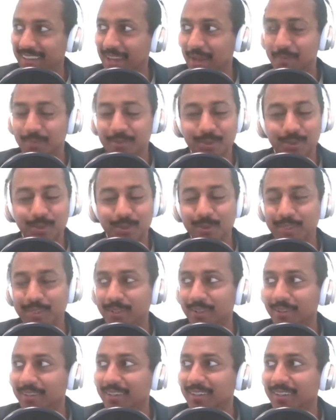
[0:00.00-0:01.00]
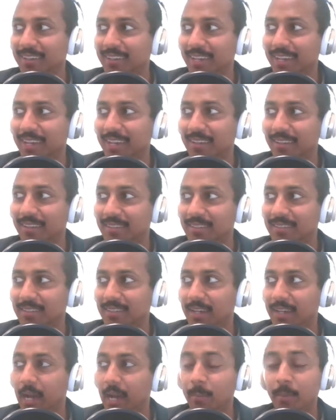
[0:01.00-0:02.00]
absolutely are. And
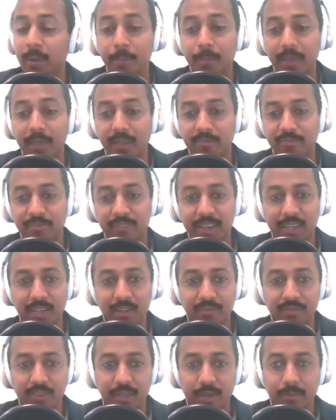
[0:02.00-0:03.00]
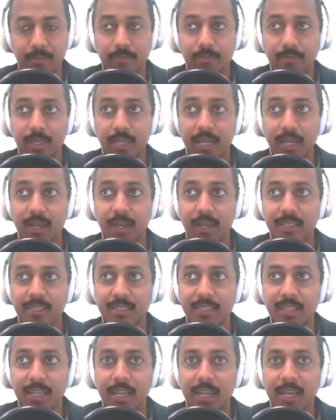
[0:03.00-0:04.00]
I'm a big fan of them
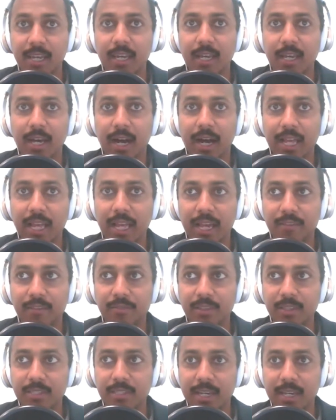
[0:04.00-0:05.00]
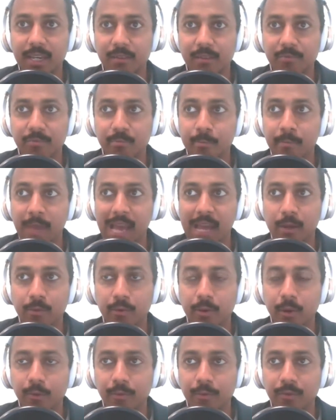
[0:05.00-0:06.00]
because I have this kind of
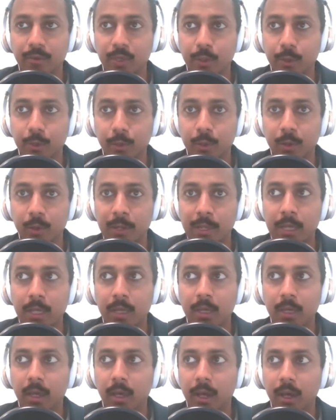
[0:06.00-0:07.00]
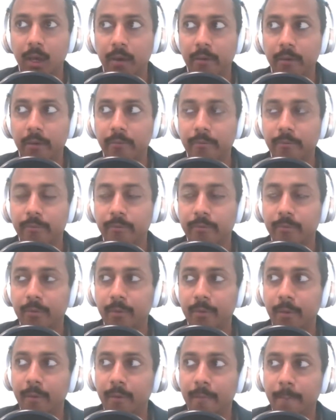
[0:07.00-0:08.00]
macro view of,
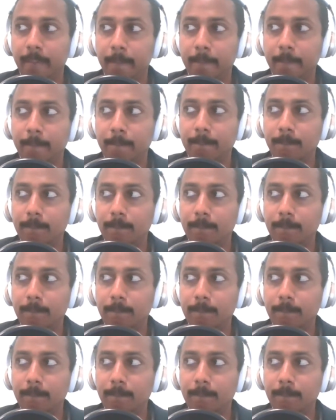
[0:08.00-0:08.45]
um,